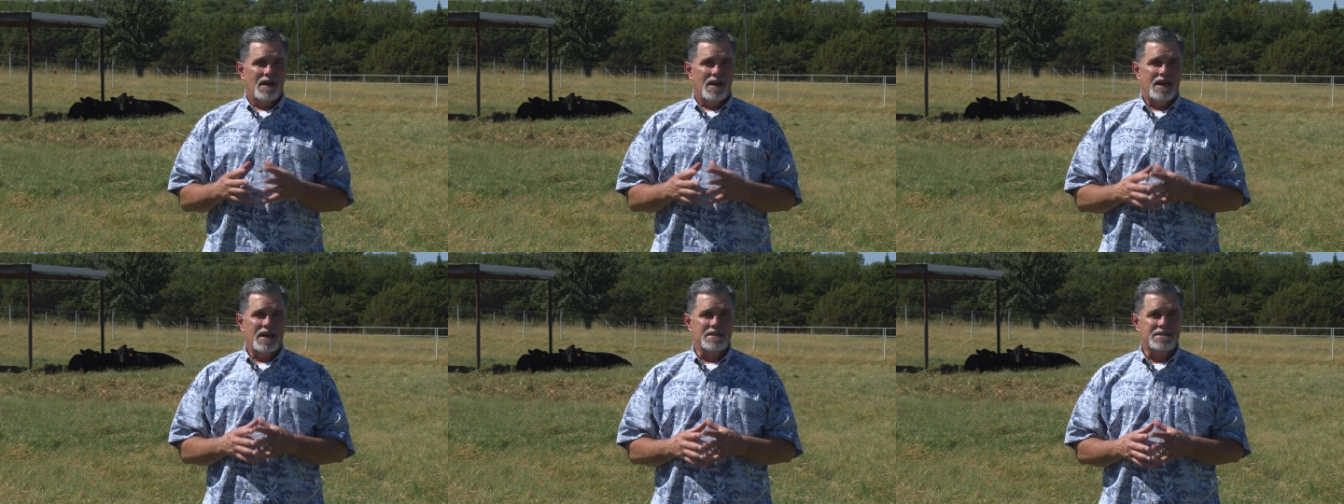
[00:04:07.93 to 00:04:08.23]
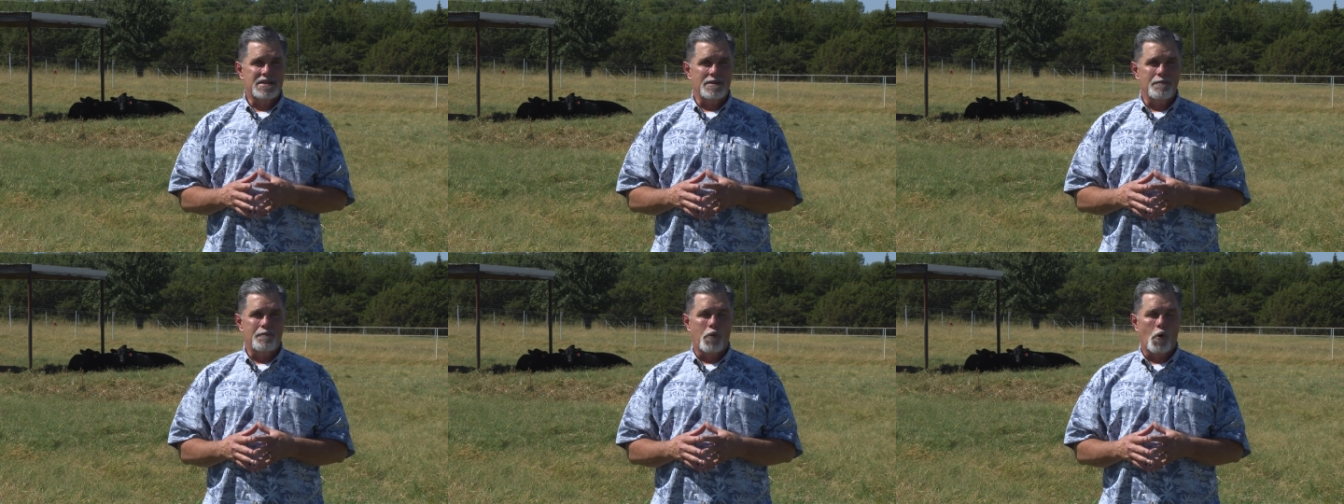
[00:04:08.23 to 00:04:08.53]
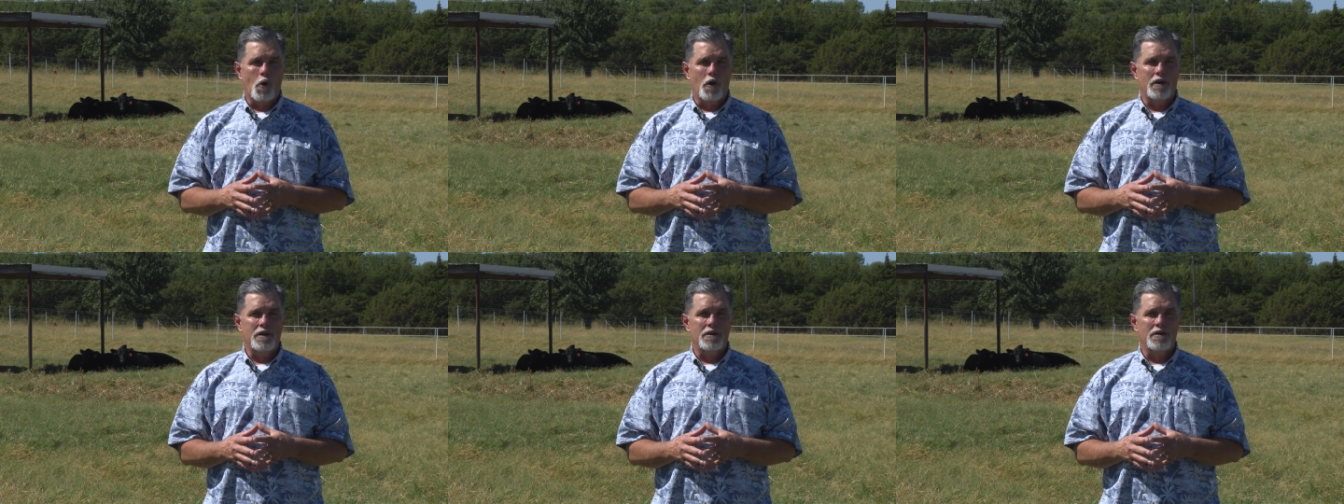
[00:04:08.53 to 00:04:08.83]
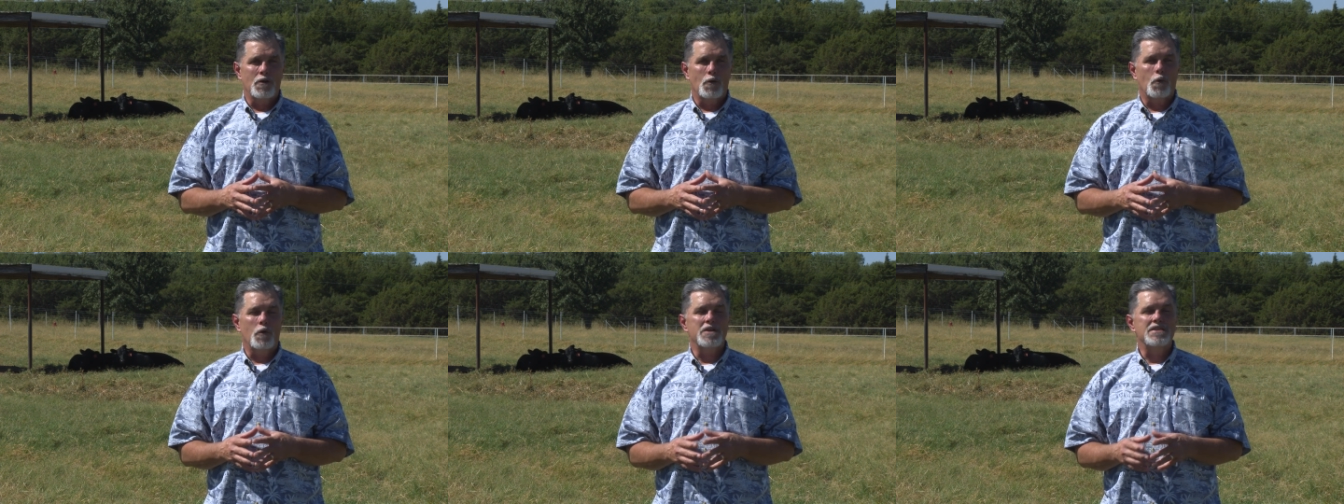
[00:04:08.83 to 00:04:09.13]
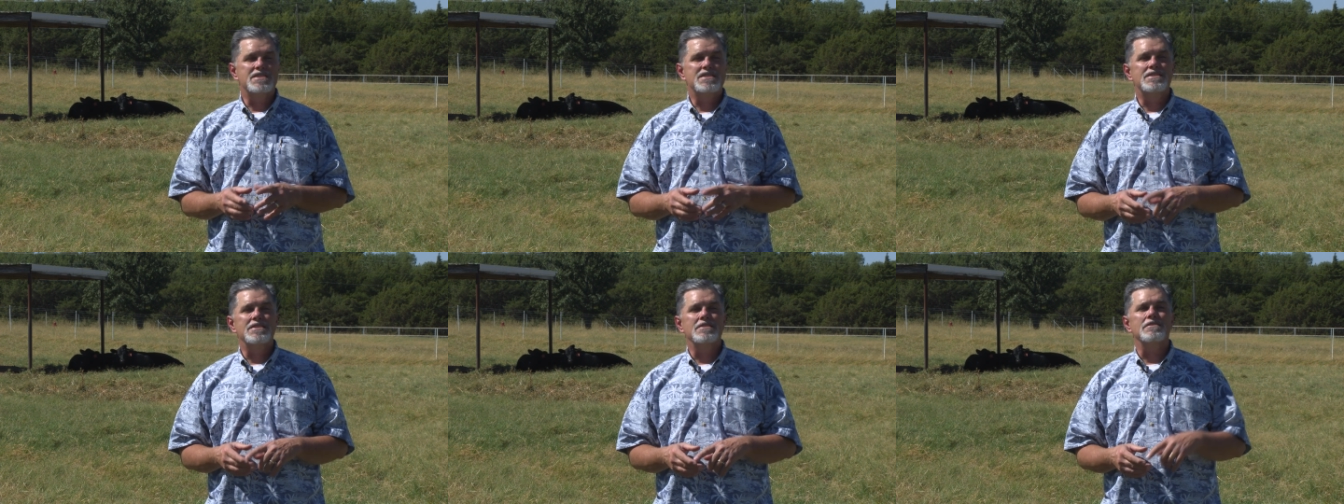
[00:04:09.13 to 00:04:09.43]
it's important that we
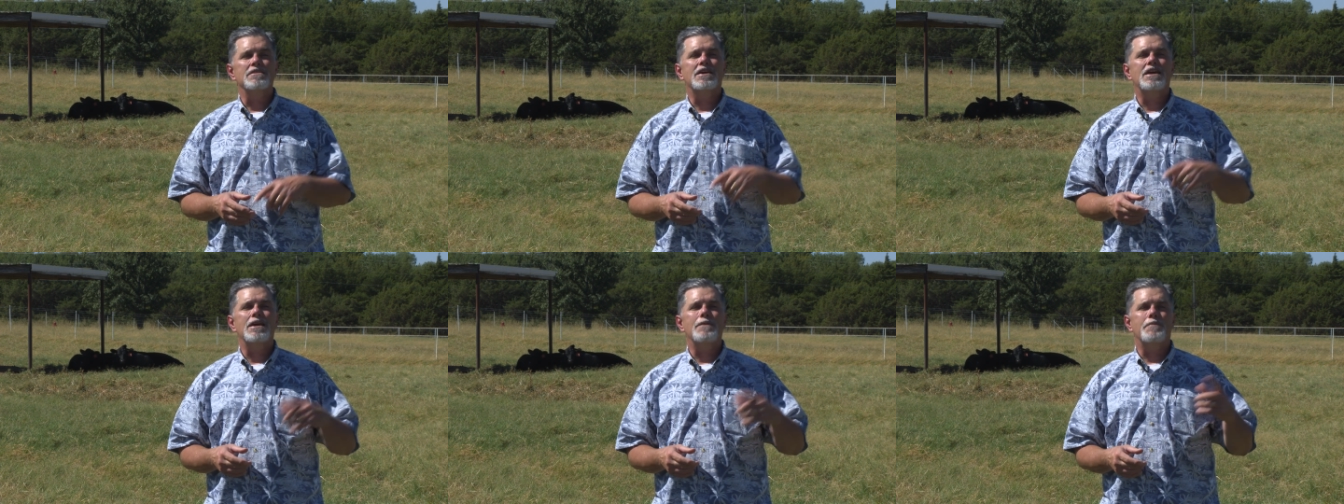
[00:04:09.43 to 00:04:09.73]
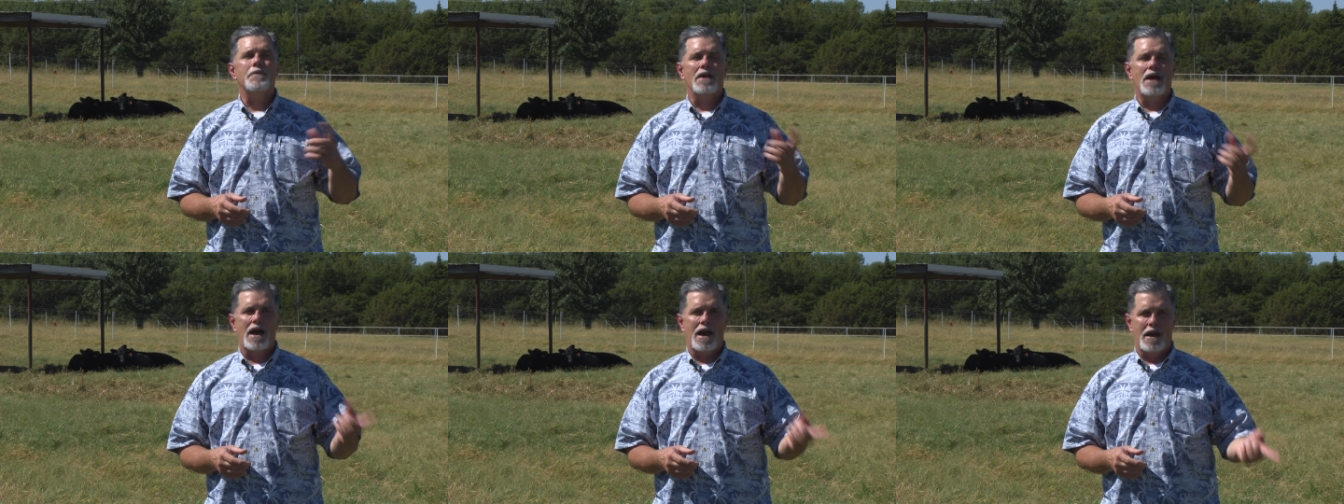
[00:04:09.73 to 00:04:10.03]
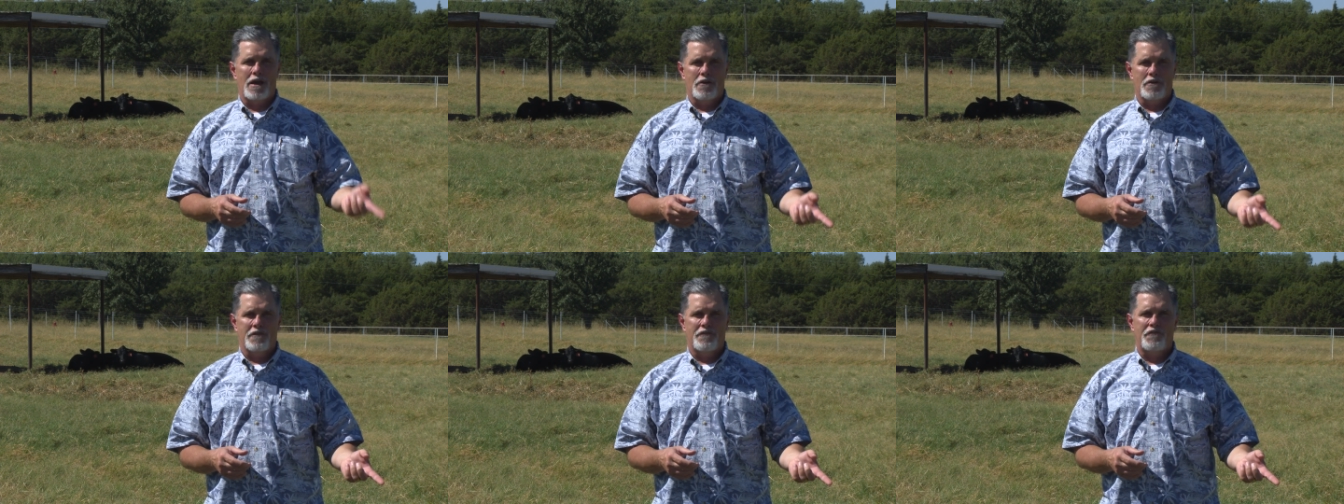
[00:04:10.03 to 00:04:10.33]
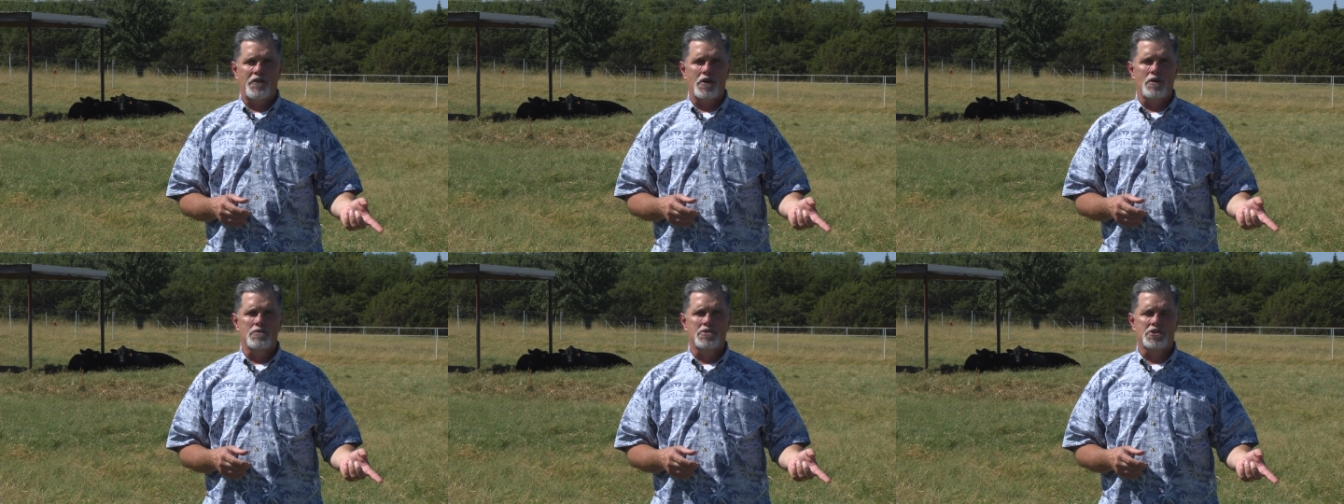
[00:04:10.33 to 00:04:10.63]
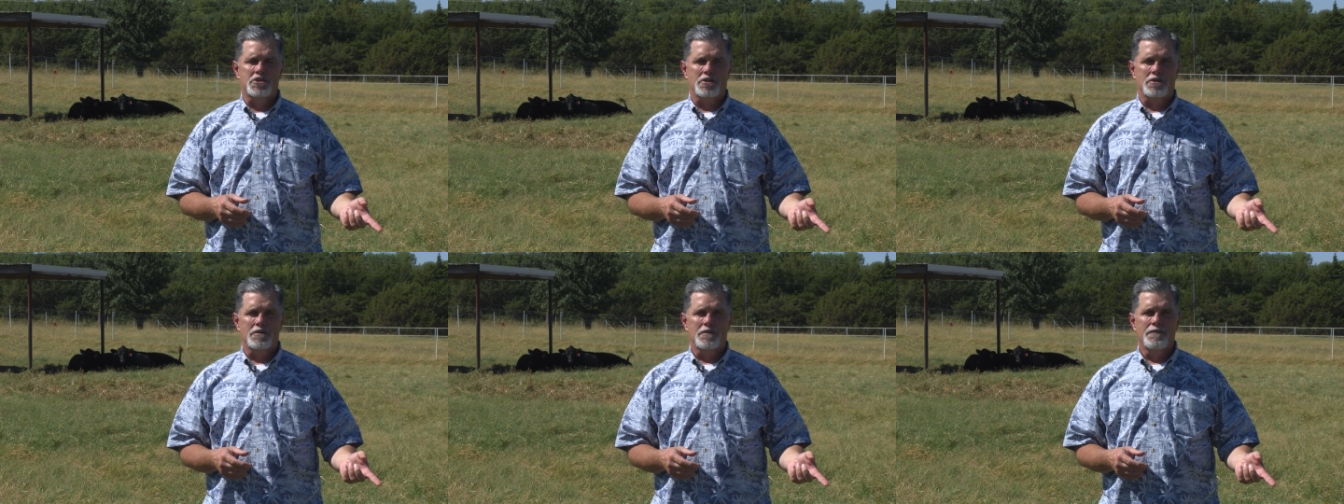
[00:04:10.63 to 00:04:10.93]
still keep an eye on the
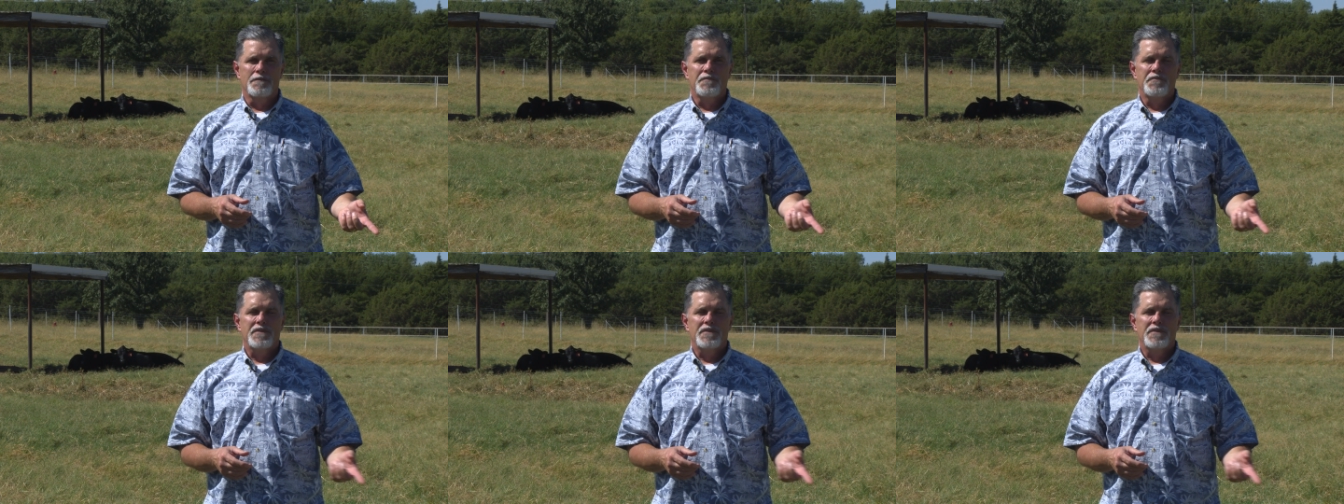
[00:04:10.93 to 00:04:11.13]
future